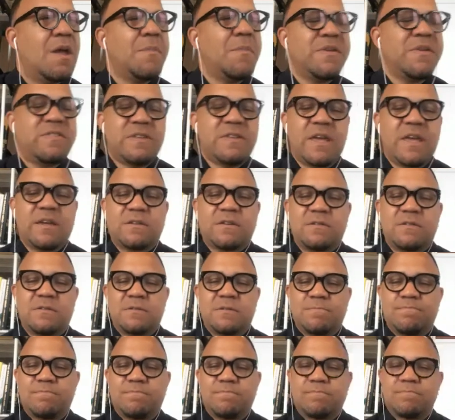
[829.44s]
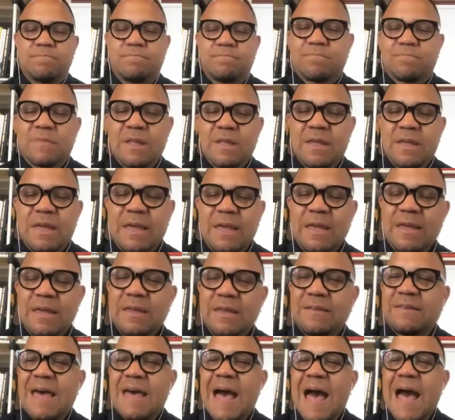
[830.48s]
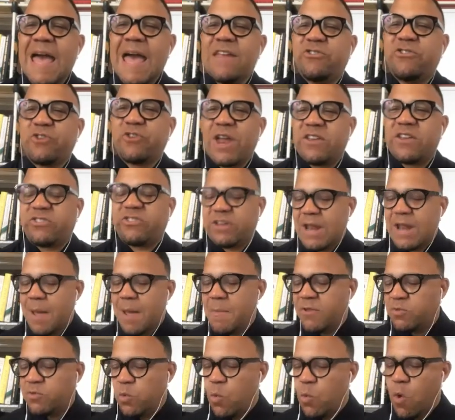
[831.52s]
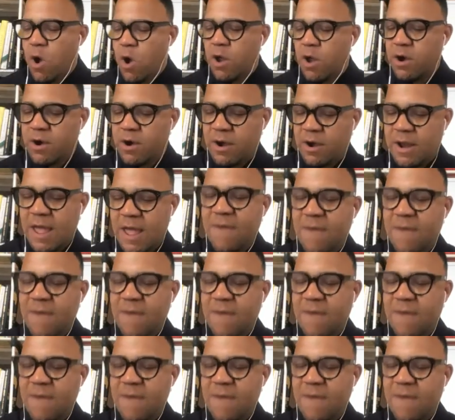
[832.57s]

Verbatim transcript: Wow. Number six, is hydration. How much water